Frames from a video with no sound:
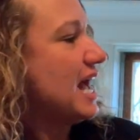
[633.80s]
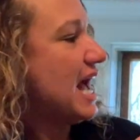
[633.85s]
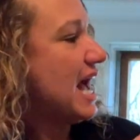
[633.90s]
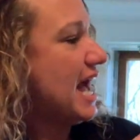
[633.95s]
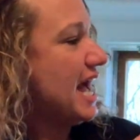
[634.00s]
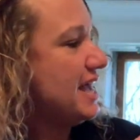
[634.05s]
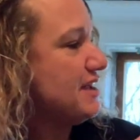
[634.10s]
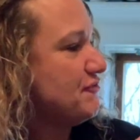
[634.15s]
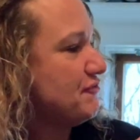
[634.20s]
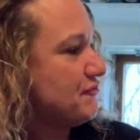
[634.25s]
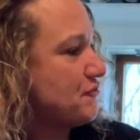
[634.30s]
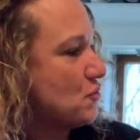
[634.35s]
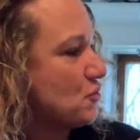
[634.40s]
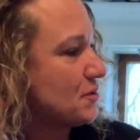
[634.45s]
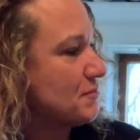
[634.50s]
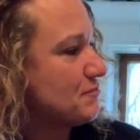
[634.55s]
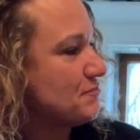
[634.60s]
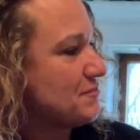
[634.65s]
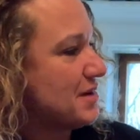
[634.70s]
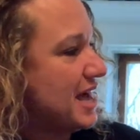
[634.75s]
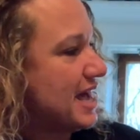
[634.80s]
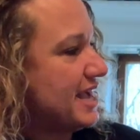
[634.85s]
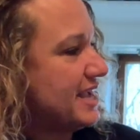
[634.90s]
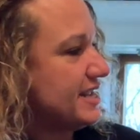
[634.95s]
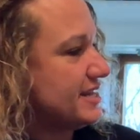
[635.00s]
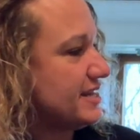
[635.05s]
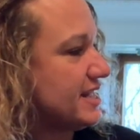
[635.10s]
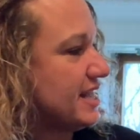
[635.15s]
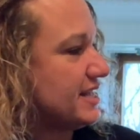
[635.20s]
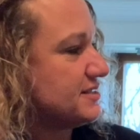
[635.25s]
I form
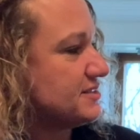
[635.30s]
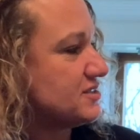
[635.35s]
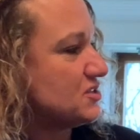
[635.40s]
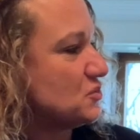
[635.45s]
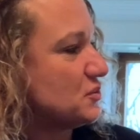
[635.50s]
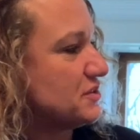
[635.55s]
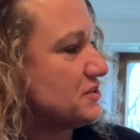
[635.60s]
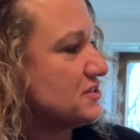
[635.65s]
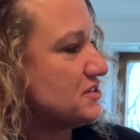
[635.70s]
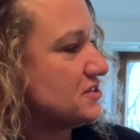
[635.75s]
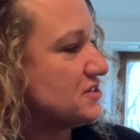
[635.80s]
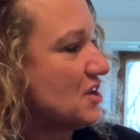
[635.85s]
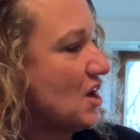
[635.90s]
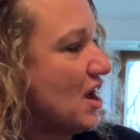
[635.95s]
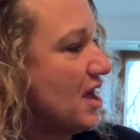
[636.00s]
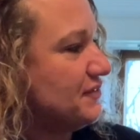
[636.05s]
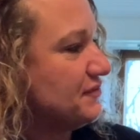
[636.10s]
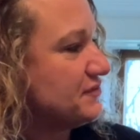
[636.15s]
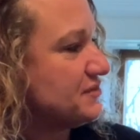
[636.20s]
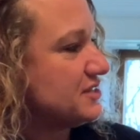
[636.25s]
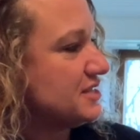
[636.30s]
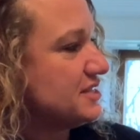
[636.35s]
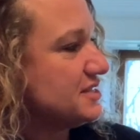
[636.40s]
my nest with soft,